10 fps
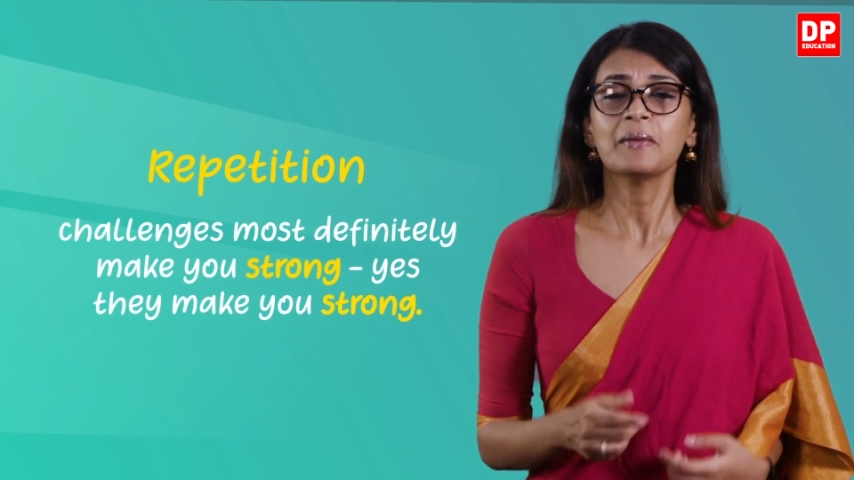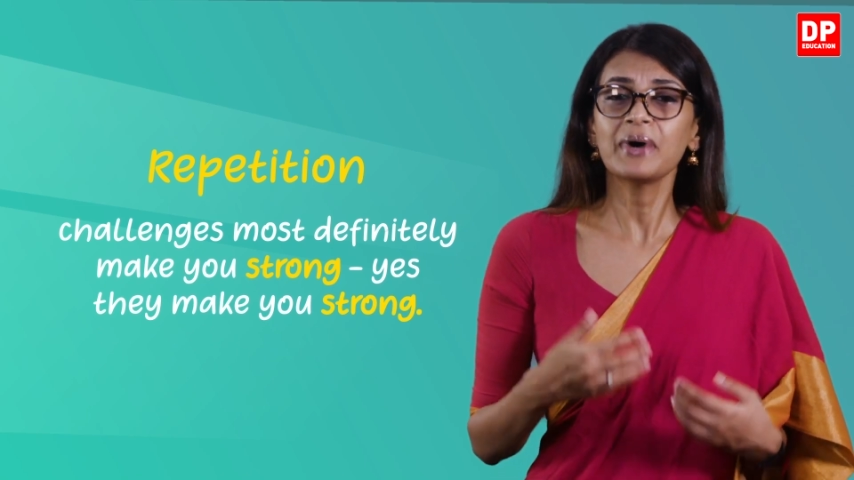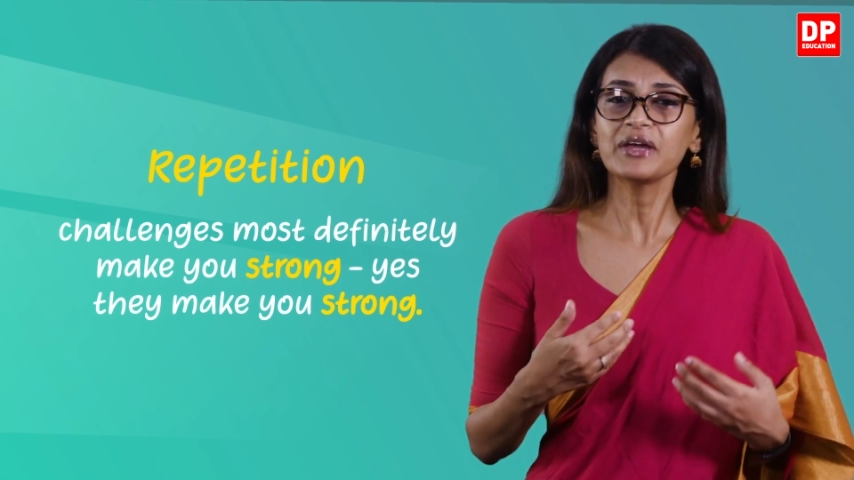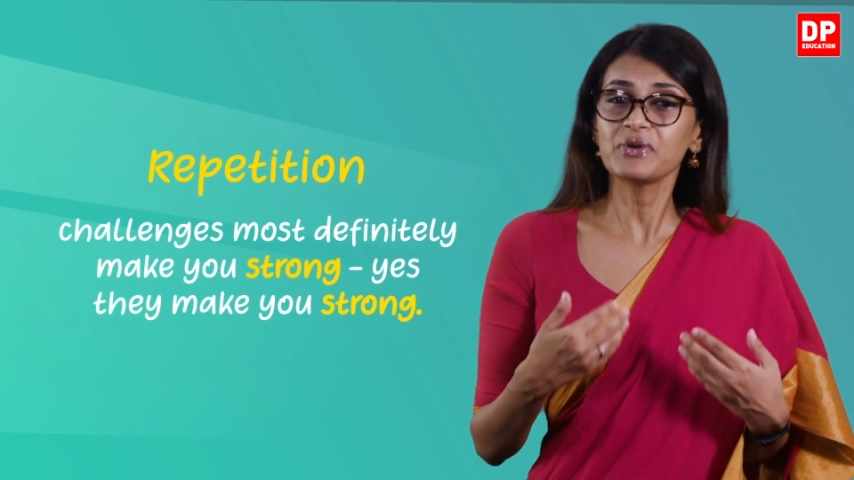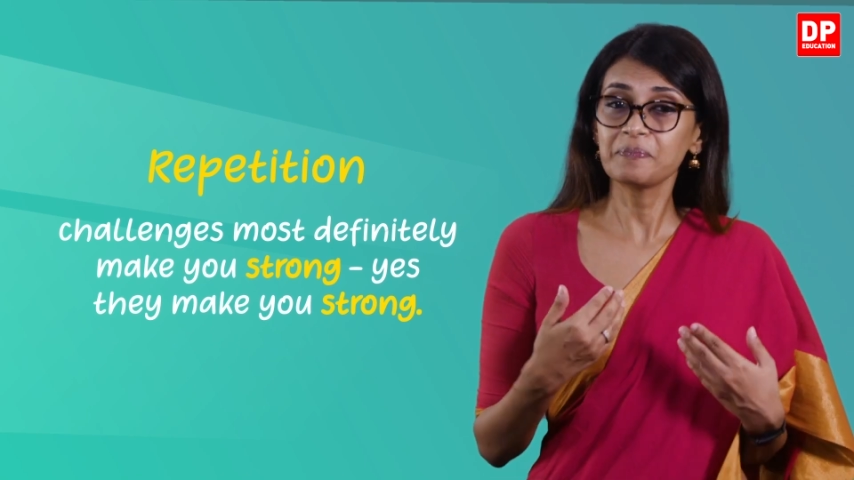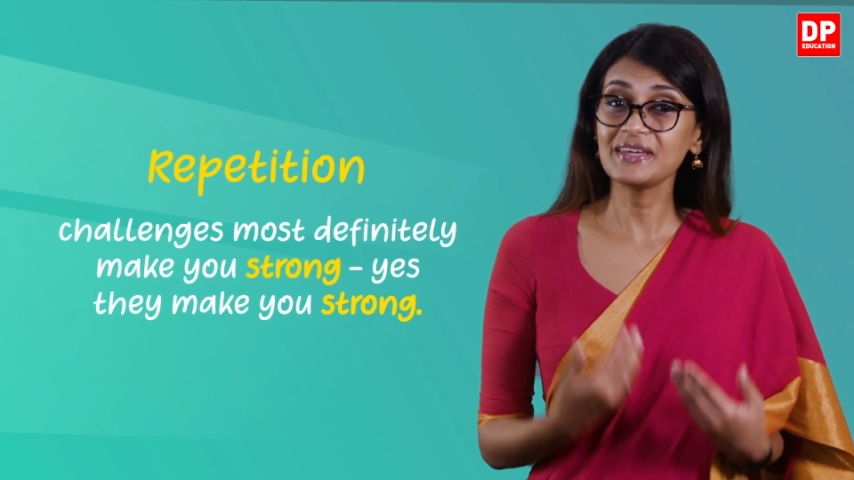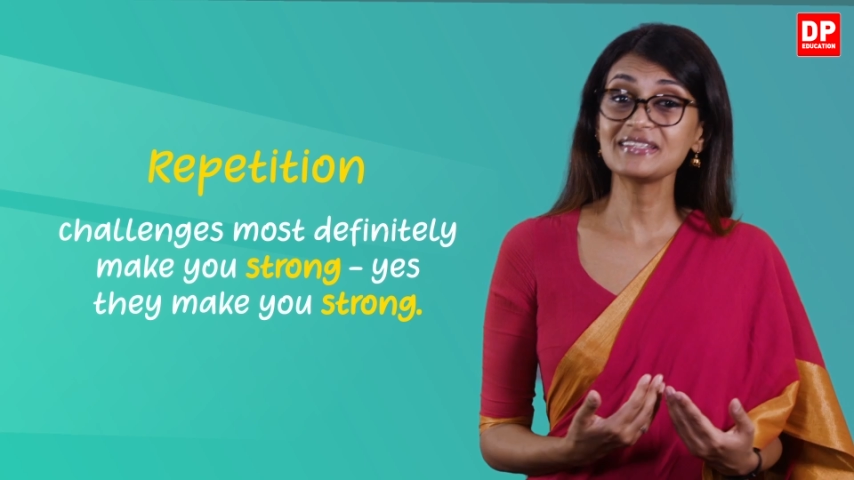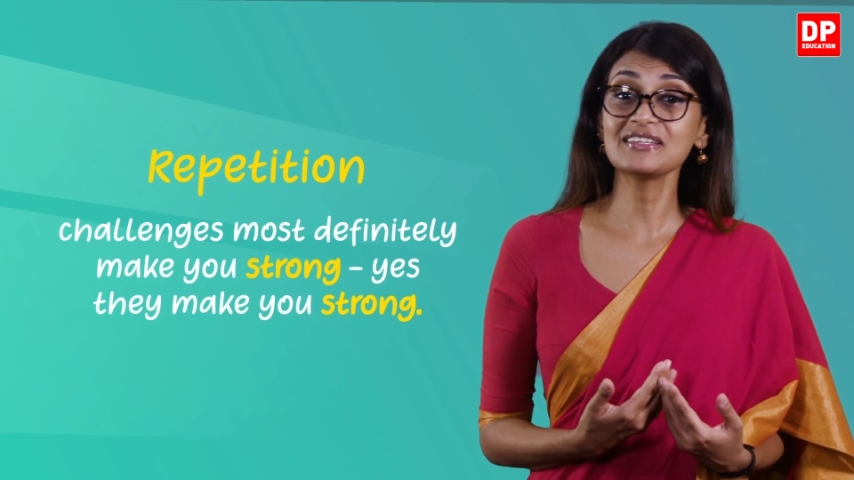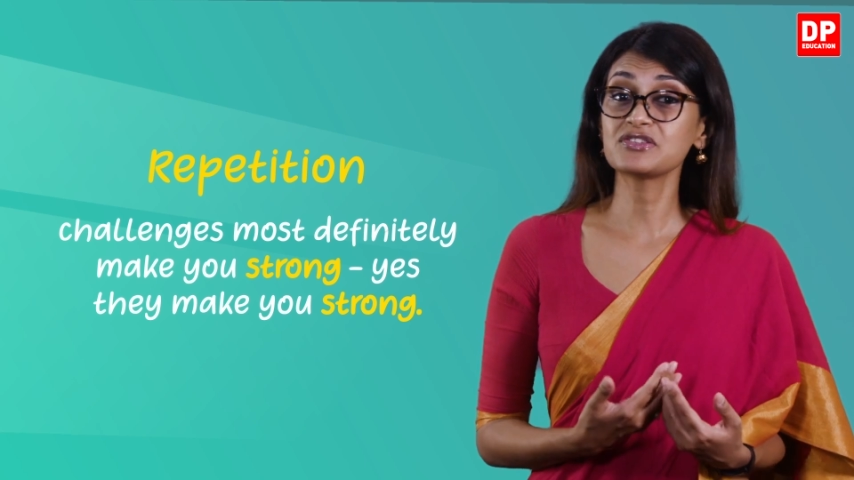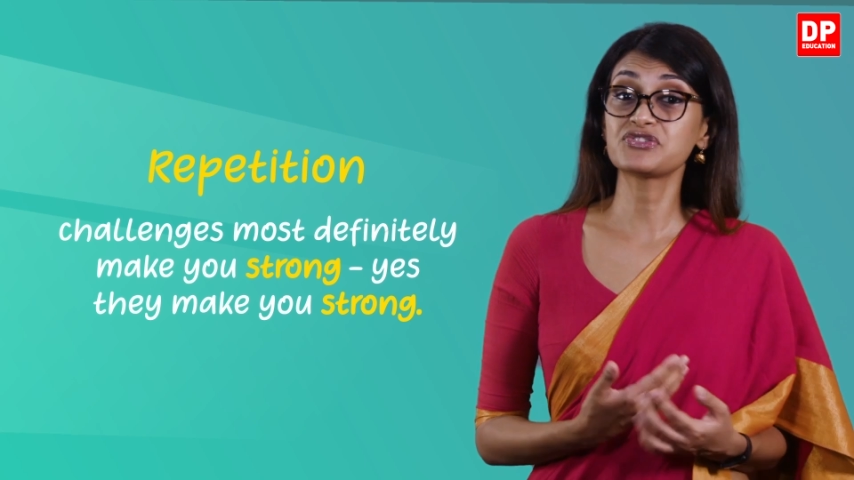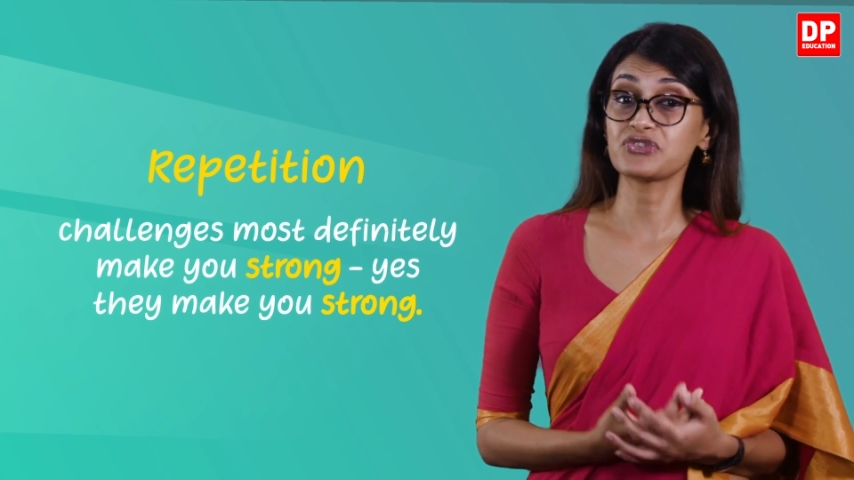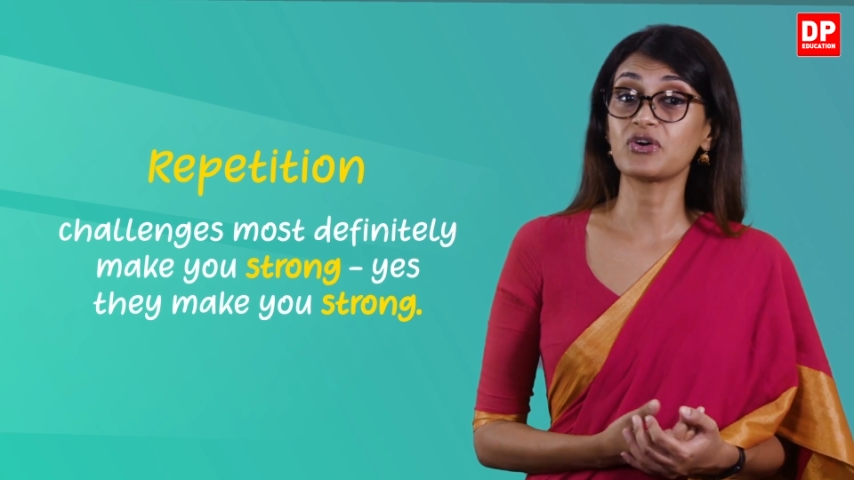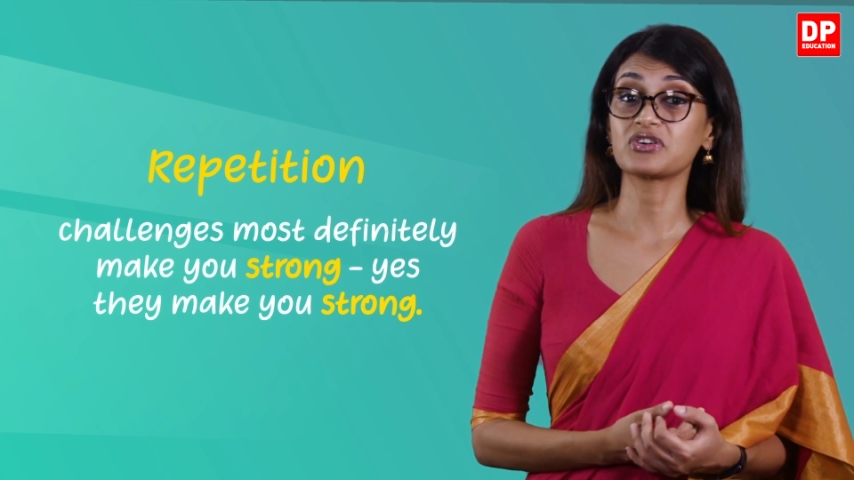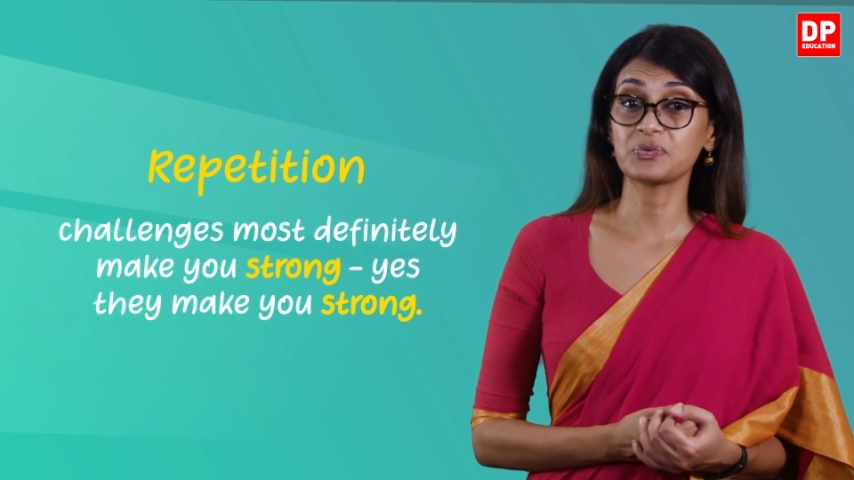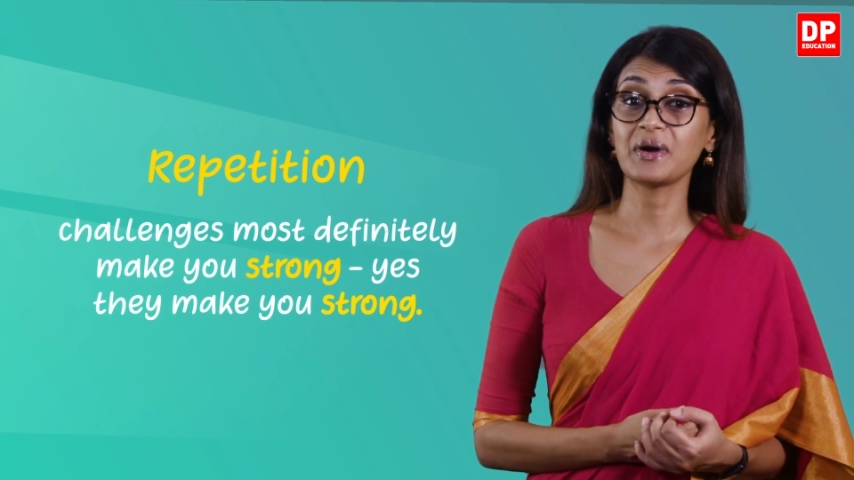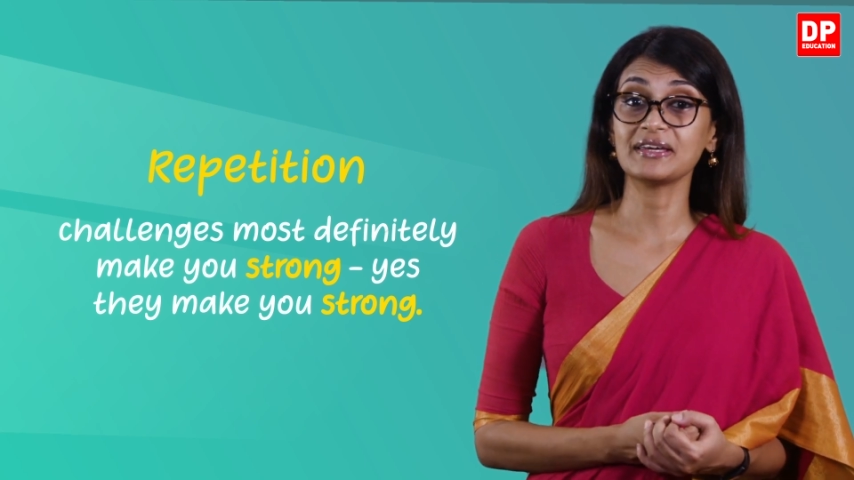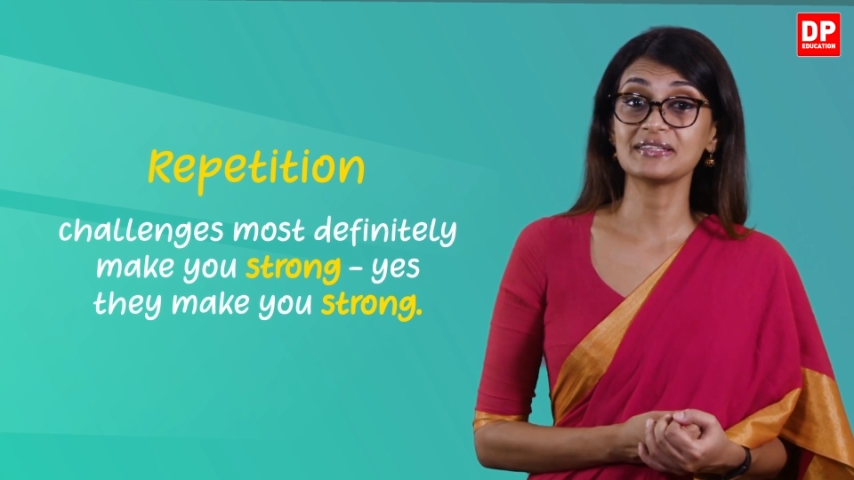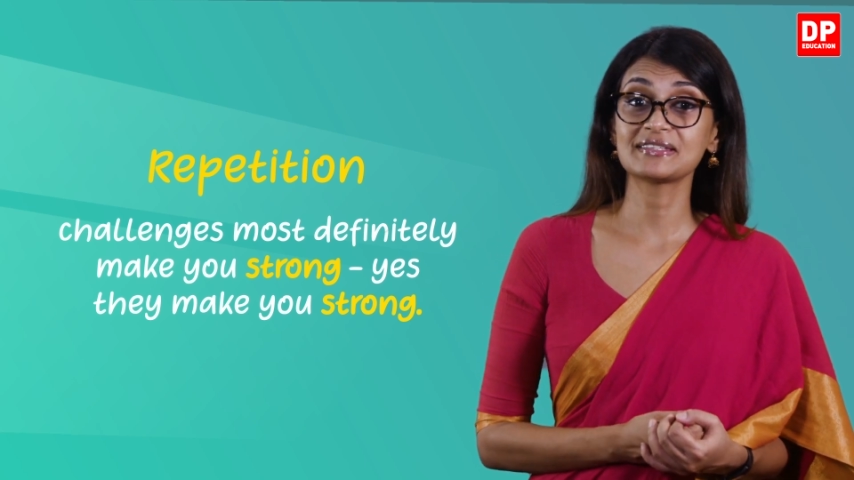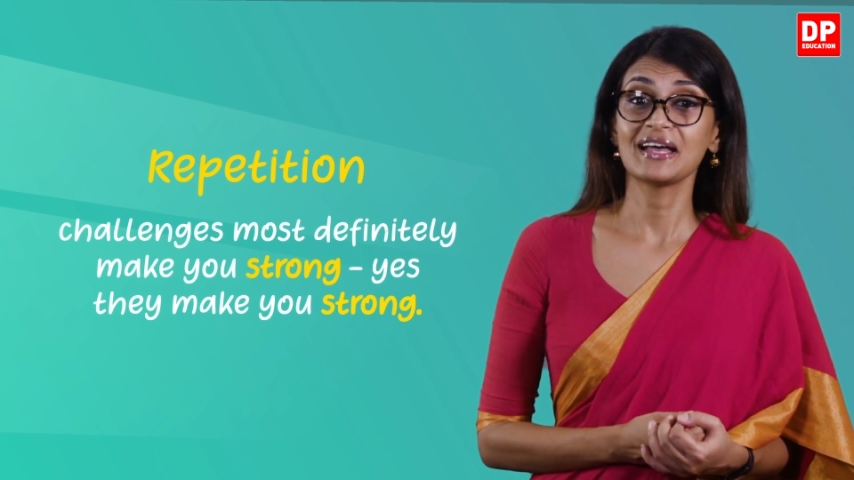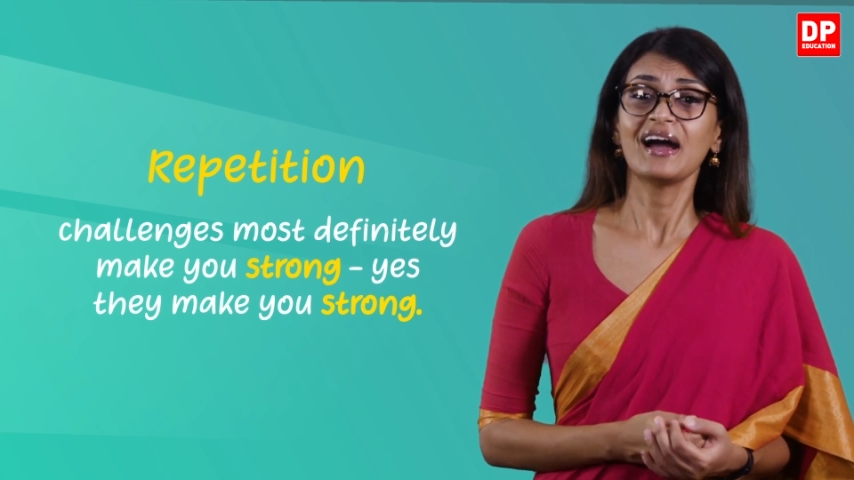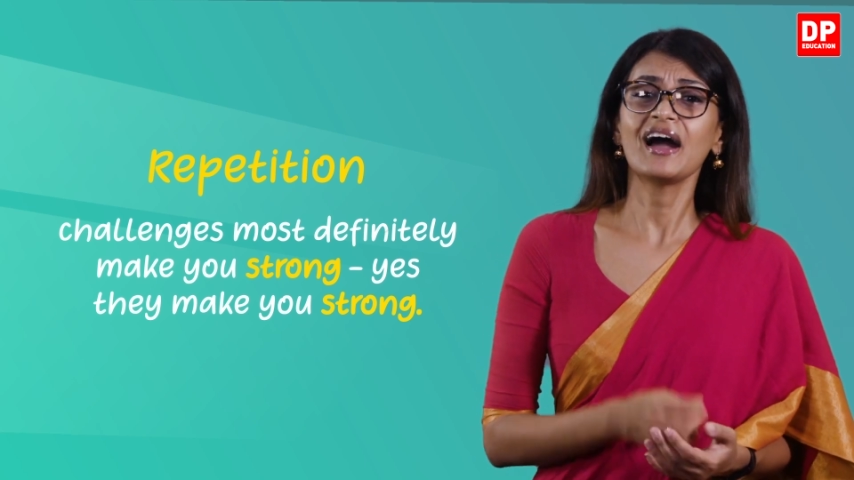By repeating strong twice,